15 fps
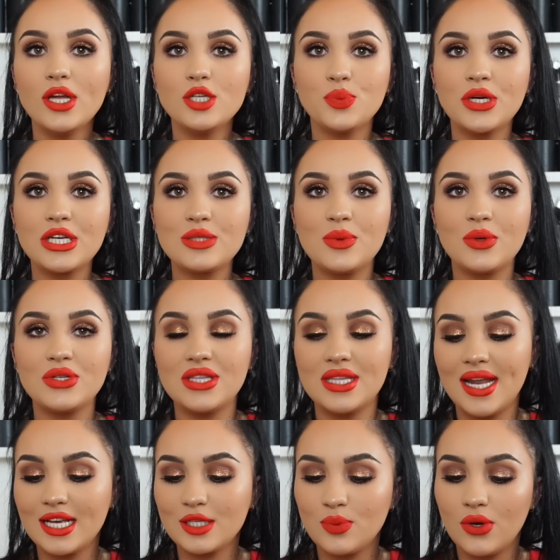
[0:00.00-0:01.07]
Which brings me on to
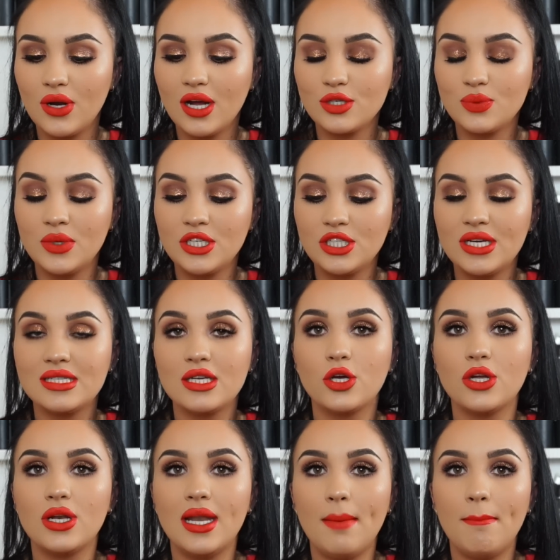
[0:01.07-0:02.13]
the next product, which is a
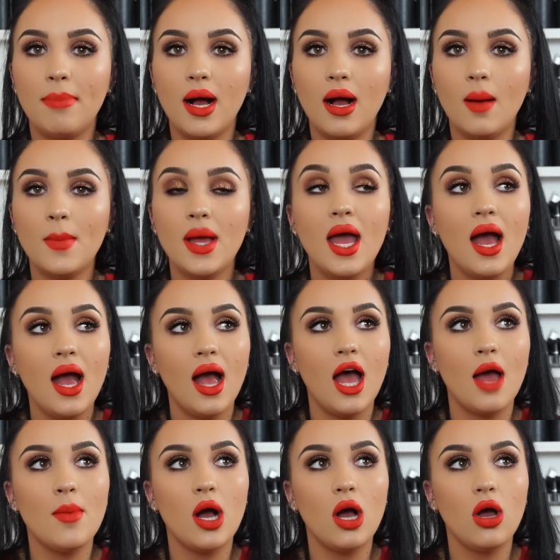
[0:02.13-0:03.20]
good lip balm.
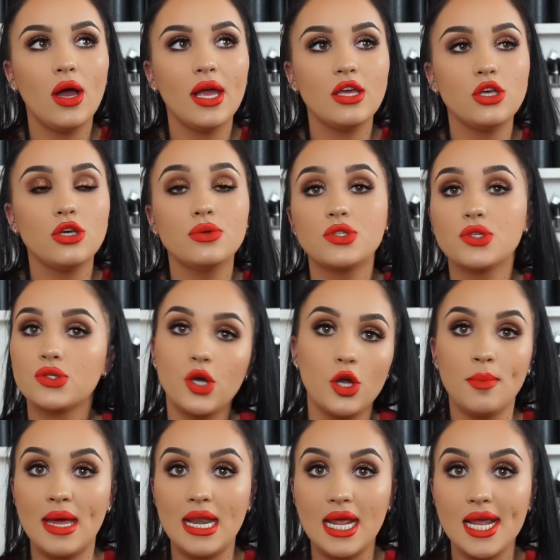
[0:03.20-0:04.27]
I use
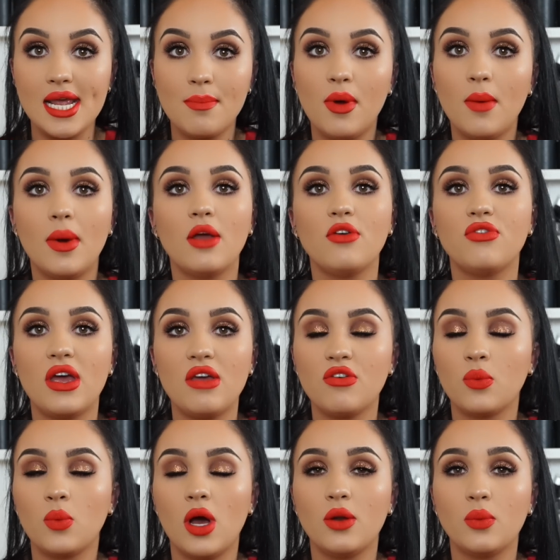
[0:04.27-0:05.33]
so many, but my
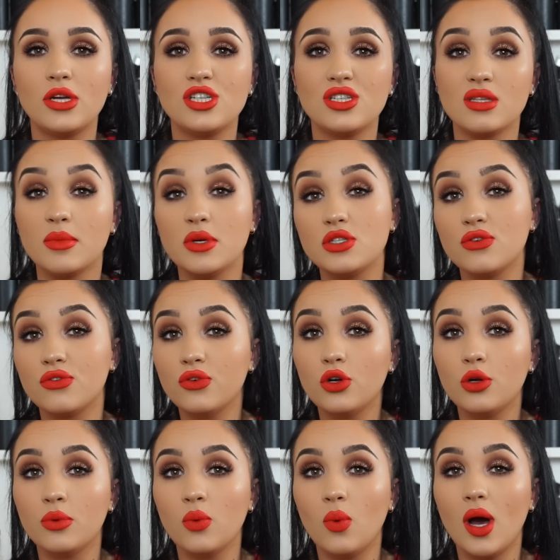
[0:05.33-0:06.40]
favorite one, which is the most
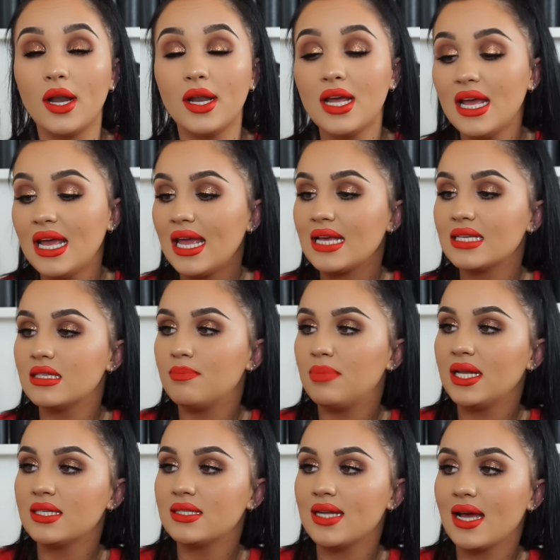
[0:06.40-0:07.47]
affordable one, is the
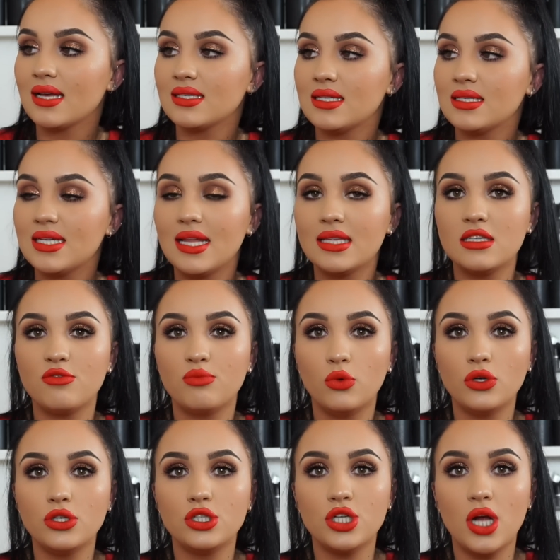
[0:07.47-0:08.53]
Blistex Intensive
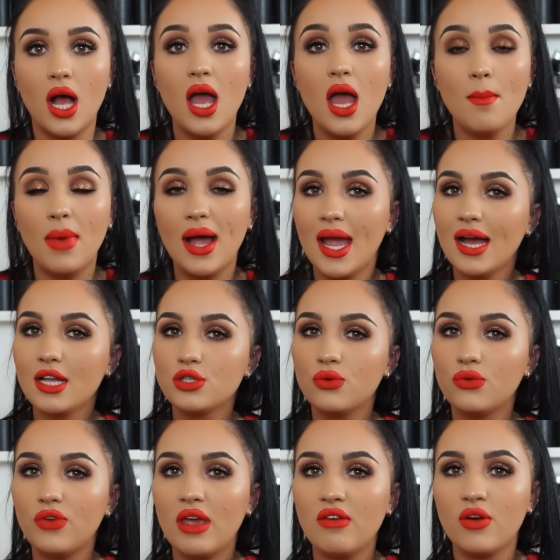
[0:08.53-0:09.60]
Moisture. My
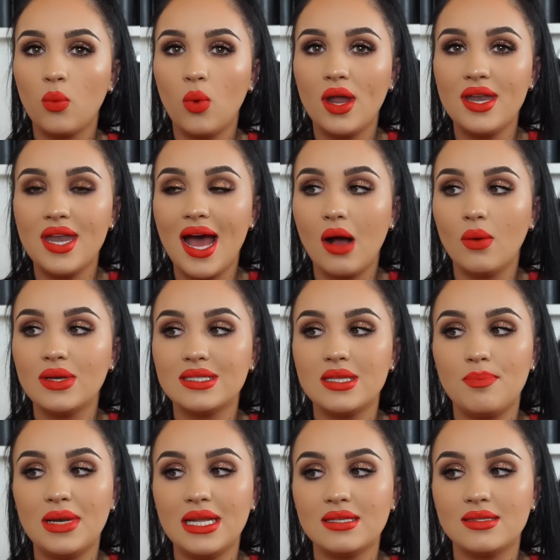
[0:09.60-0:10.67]
actual favorite one now is
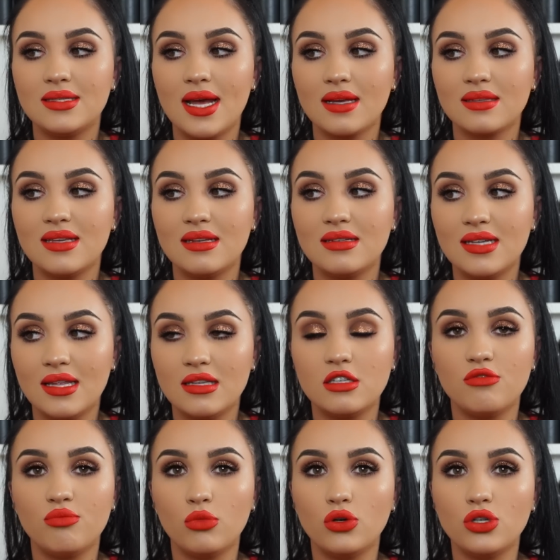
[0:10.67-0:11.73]
the Blistex
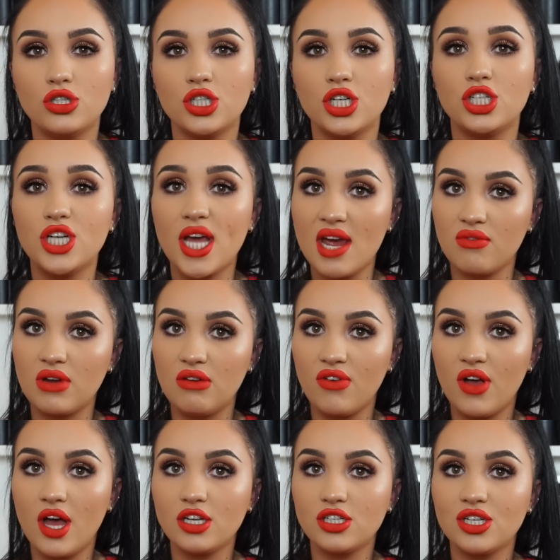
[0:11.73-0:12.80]
Intensive Moisture Cherry
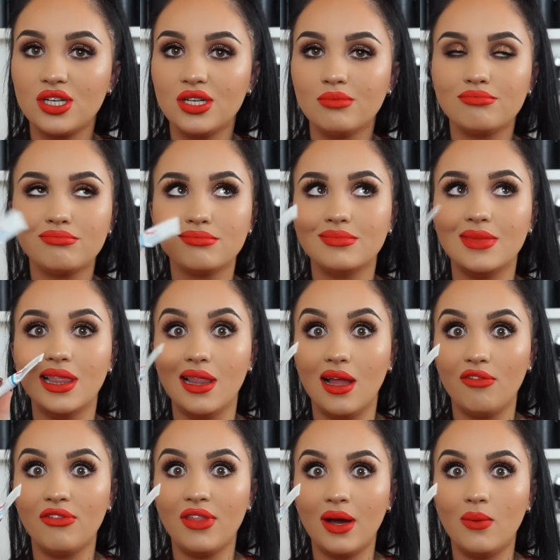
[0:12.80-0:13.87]
version.
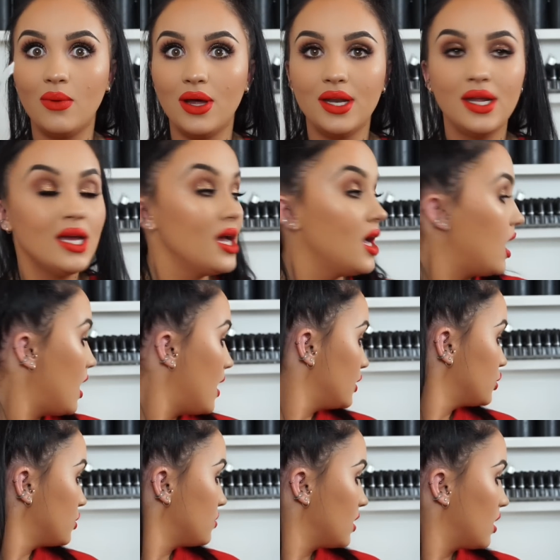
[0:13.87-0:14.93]
Love that one.
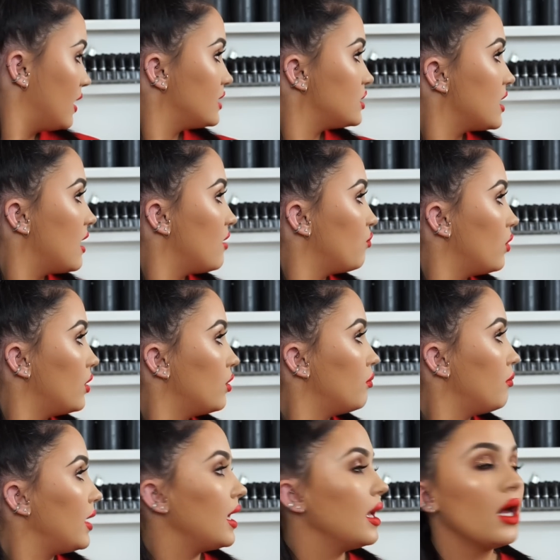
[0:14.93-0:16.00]
I don't think I actually have one
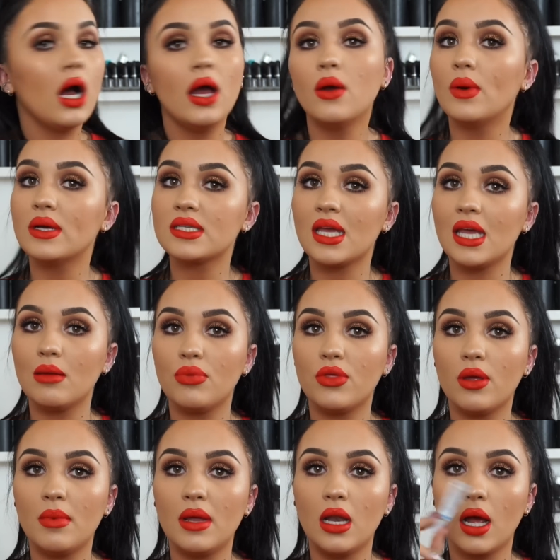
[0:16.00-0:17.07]
on me. I always keep
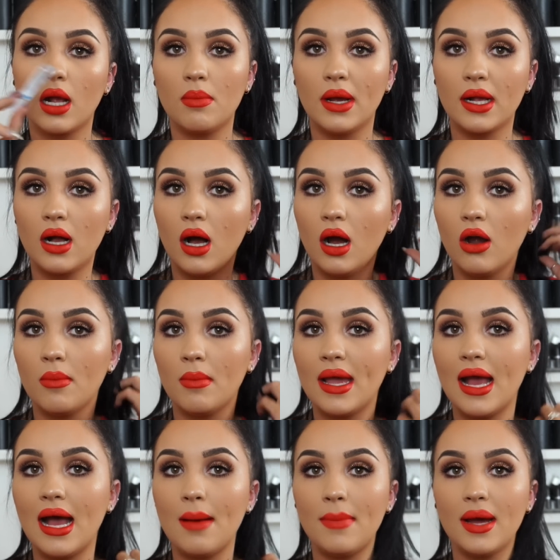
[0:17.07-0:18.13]
them in like my car and my
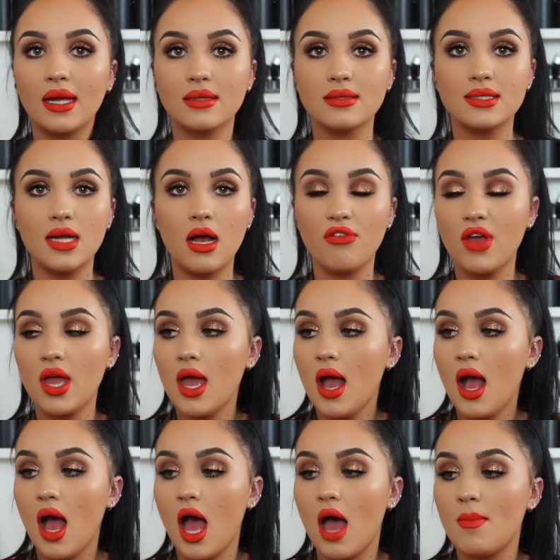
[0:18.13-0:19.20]
handbag and stuff.
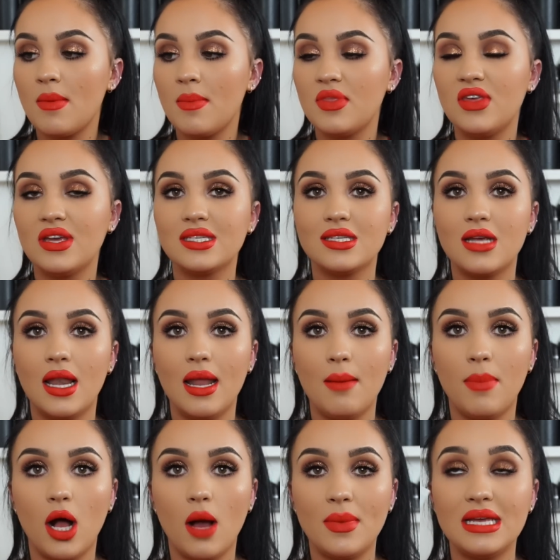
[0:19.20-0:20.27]
But this
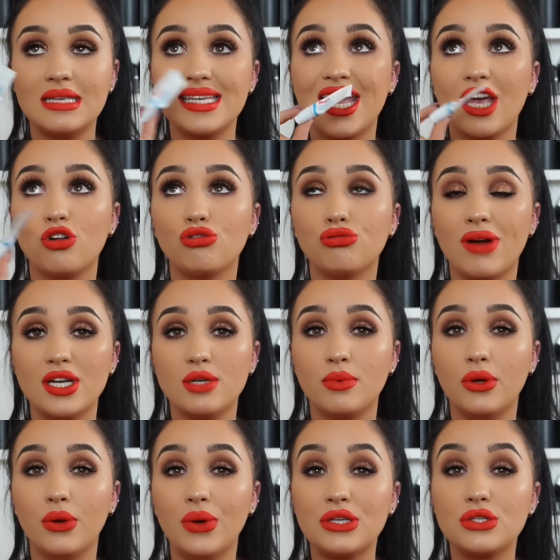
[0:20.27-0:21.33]
lip balm is
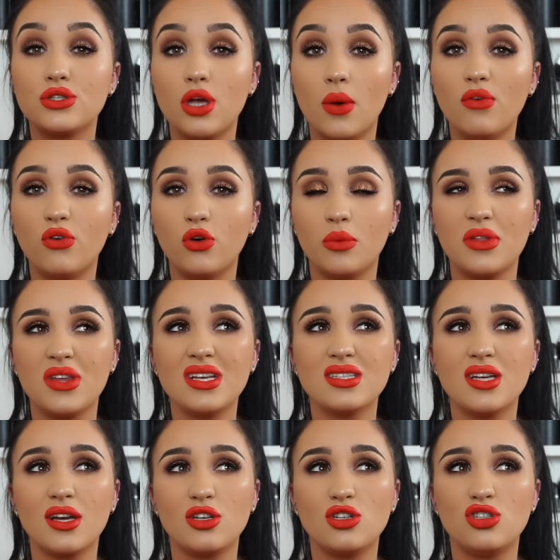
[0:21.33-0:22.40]
incredible. It's so affordable. I think
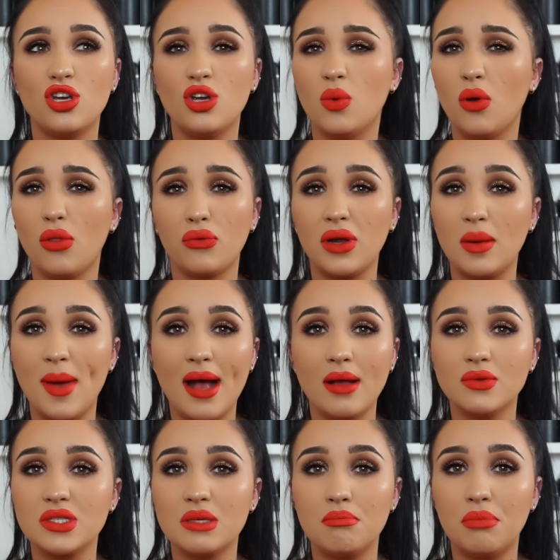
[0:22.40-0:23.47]
it's like £2 or
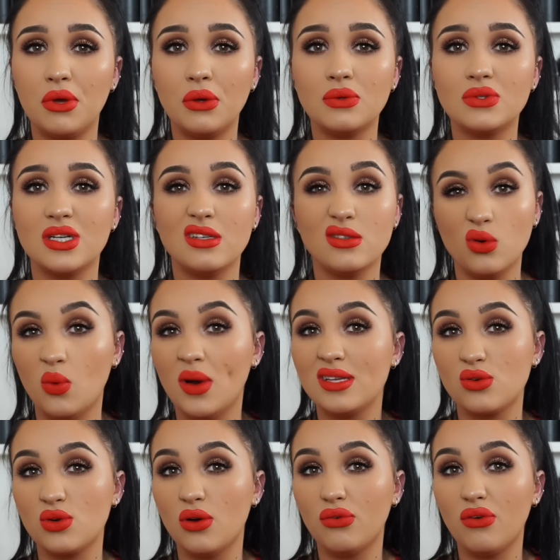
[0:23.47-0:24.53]
£3 in Boots, and it's
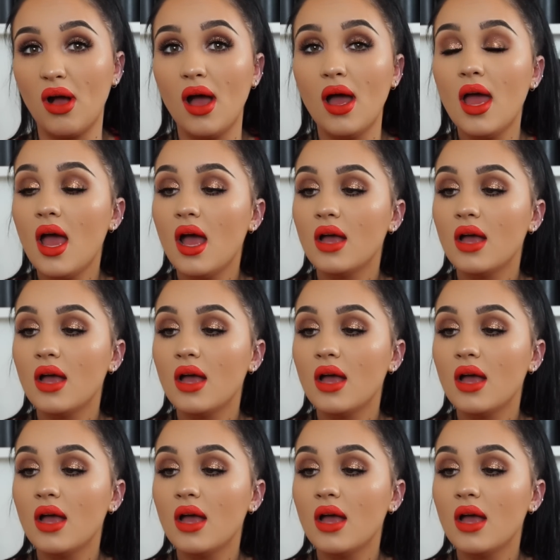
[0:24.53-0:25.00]
always on offer.